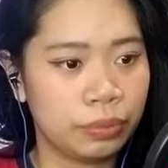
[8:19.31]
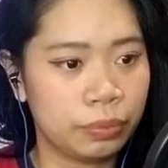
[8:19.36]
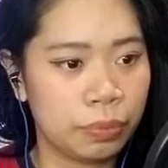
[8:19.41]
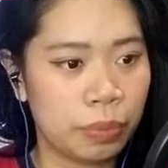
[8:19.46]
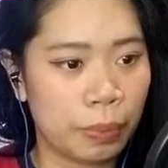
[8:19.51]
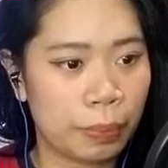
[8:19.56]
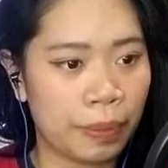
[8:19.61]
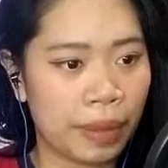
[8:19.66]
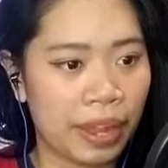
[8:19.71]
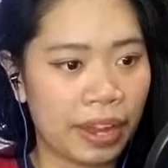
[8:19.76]

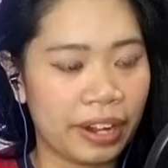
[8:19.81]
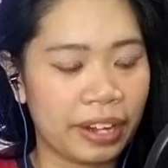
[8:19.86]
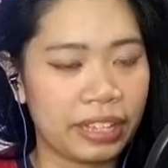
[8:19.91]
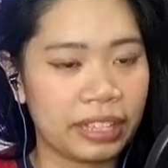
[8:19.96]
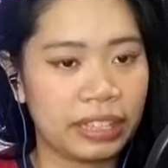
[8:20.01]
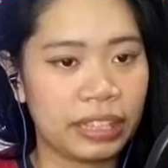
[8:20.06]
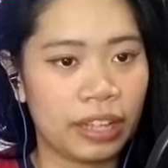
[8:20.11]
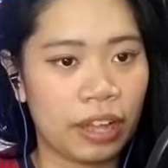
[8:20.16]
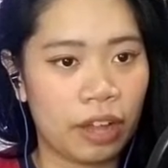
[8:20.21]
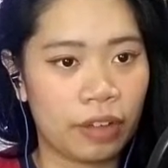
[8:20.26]
preparing
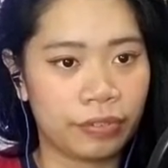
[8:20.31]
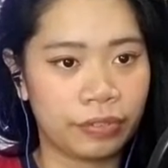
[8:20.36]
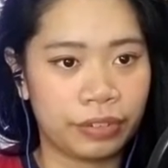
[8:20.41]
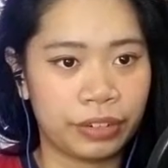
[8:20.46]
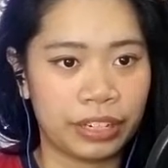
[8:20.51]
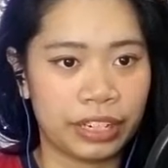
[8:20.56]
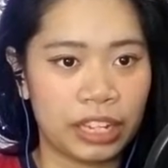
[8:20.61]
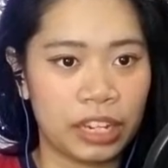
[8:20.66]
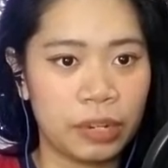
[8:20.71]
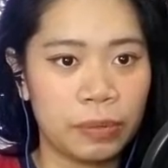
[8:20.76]
the
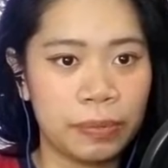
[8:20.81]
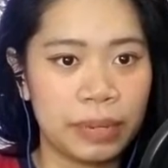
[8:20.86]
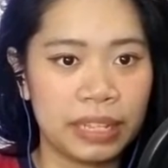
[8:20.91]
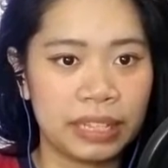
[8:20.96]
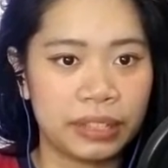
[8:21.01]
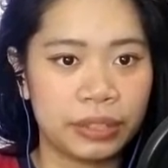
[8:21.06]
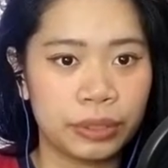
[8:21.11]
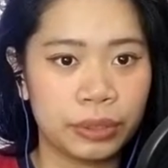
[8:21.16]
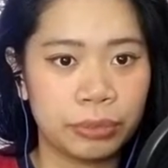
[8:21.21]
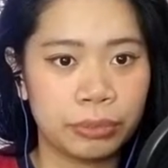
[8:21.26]
offering.
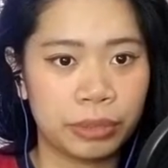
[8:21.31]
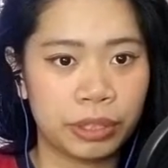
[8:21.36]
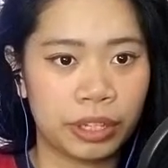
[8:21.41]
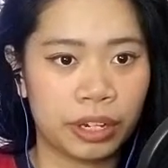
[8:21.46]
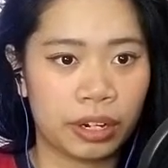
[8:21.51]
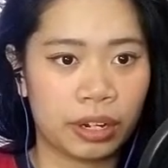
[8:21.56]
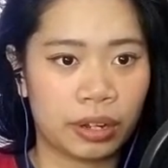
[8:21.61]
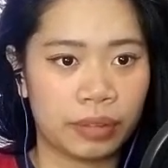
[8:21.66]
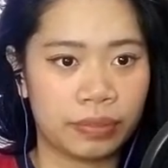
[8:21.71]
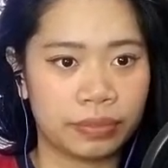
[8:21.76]
Illuminate the room to
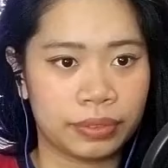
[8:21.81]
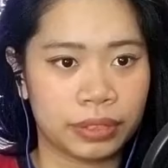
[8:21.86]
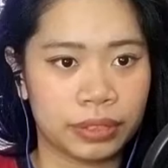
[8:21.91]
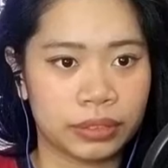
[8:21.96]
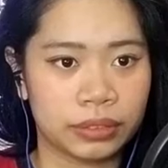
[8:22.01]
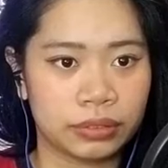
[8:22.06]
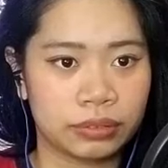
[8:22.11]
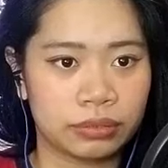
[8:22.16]
your comfort.